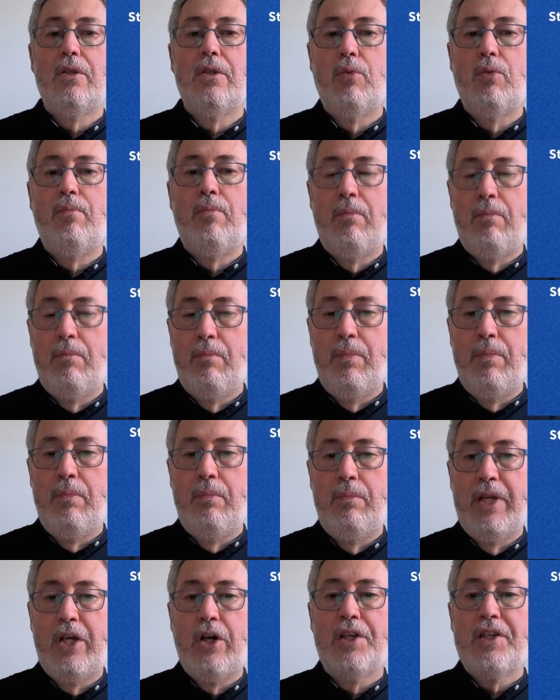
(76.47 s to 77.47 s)
So
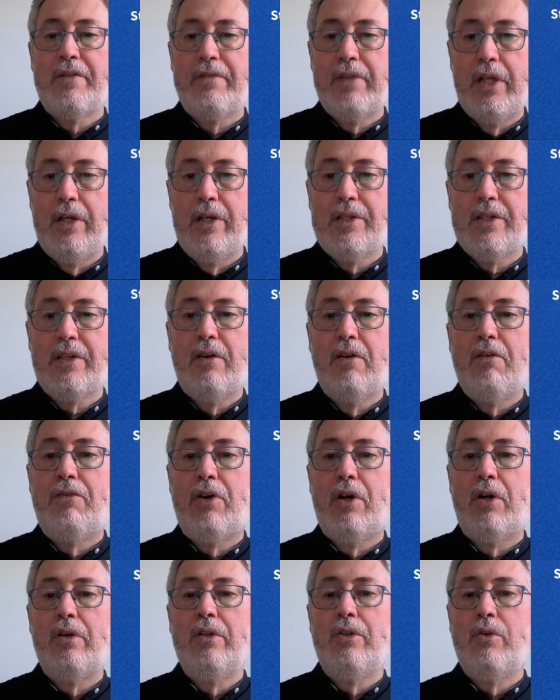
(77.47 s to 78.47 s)
because of this,
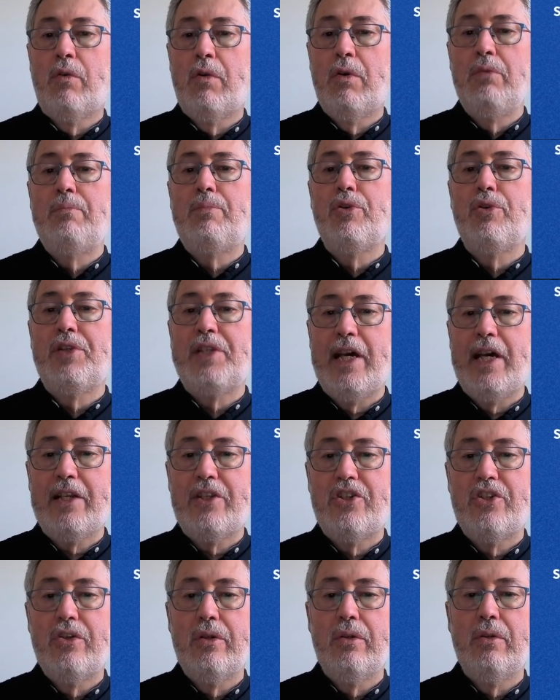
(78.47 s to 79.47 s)
for your own
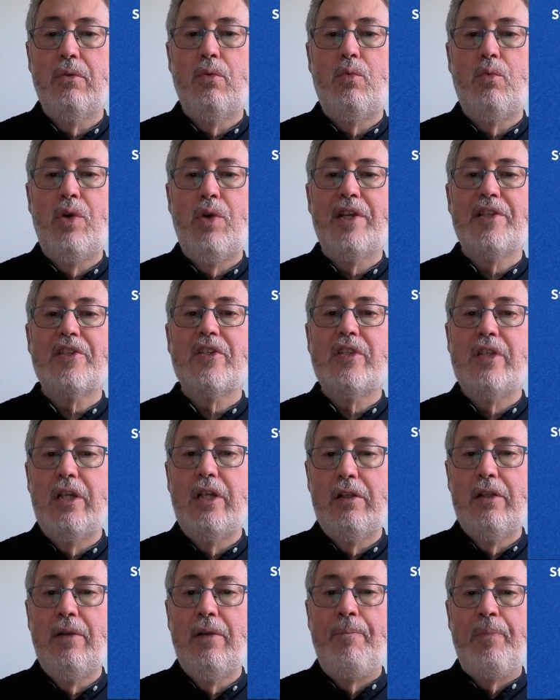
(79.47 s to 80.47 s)
protection, we are
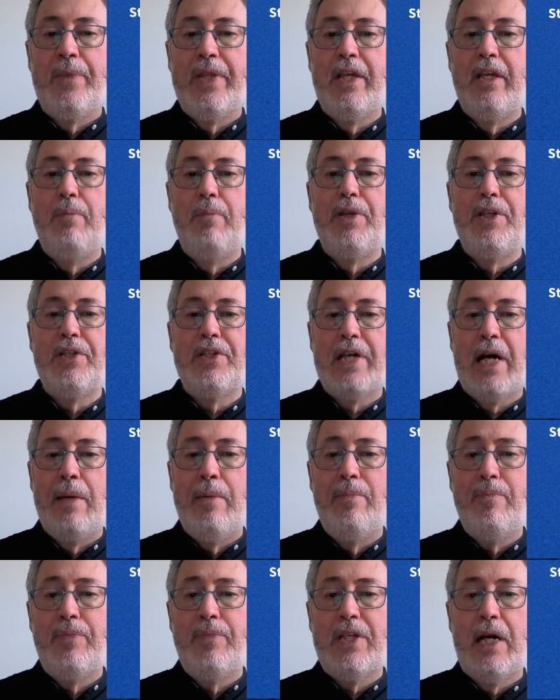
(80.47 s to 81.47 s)
still keeping
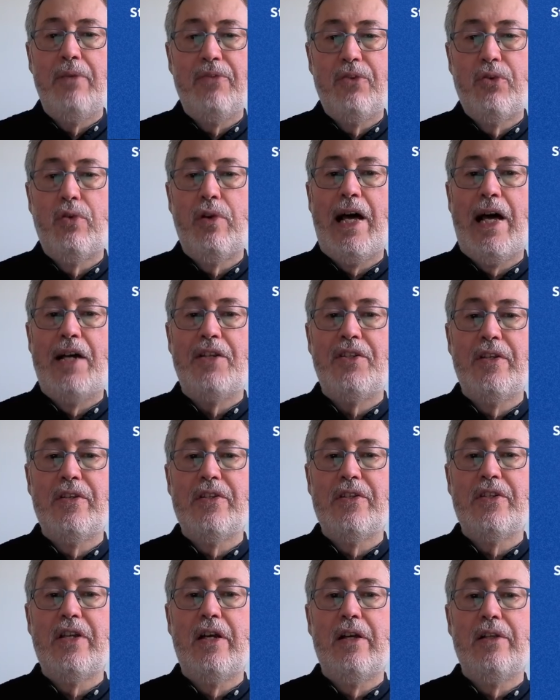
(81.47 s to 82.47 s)
Type 4
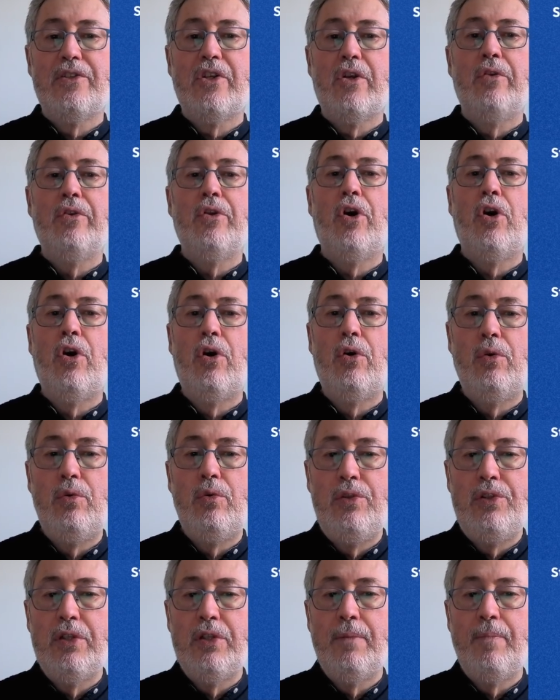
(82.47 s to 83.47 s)
license sales on
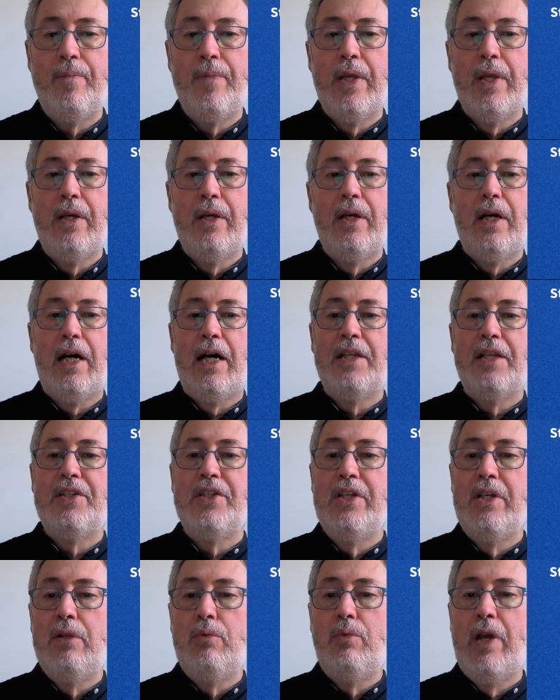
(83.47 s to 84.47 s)
hold
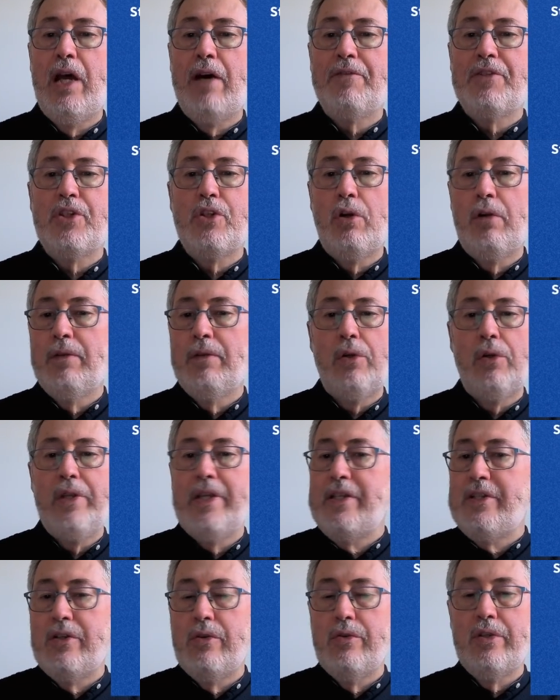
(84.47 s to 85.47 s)
until we have solved
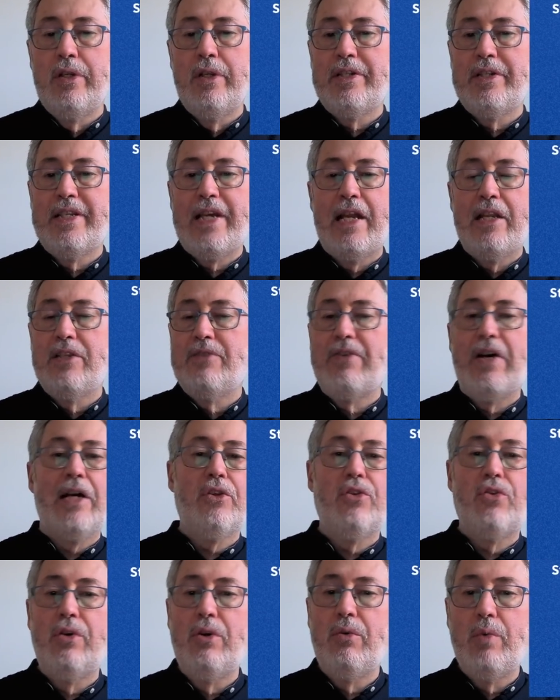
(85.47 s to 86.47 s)
all issues in a
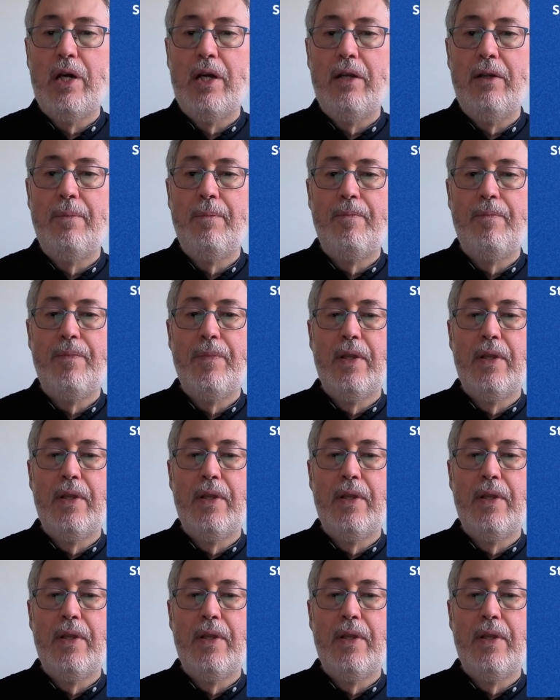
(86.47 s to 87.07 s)
satisfactory way.